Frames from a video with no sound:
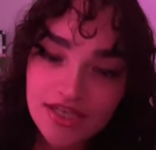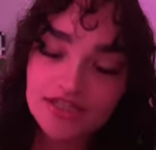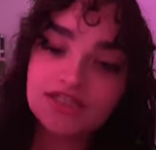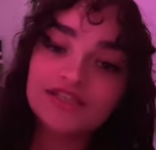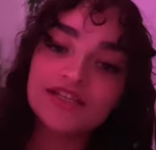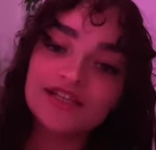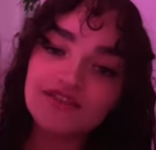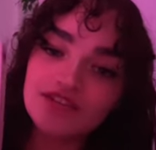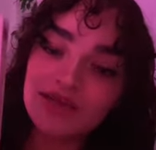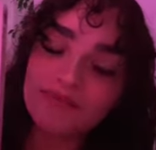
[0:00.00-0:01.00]
Like the
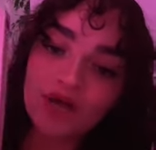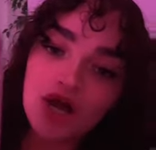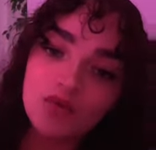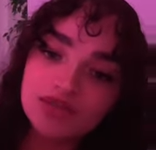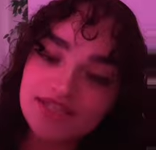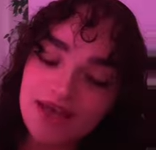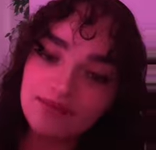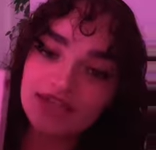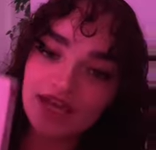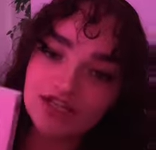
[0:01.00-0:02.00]
significant plot was
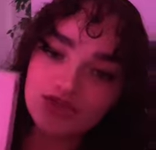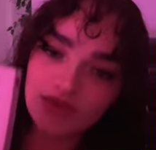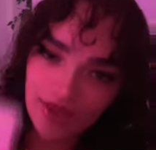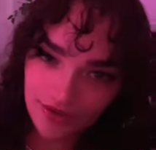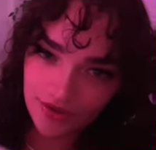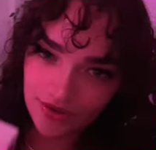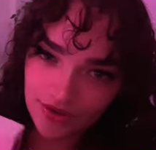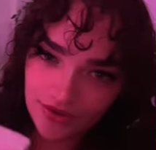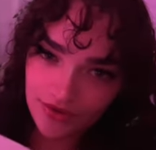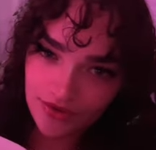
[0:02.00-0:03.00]
them getting together.
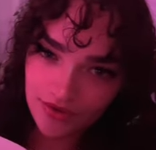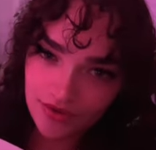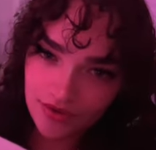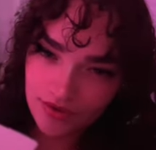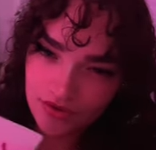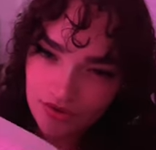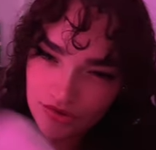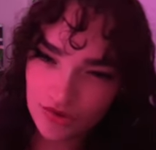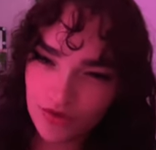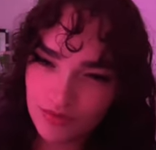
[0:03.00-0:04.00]
Do
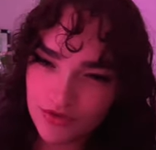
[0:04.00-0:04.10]
you know what I'm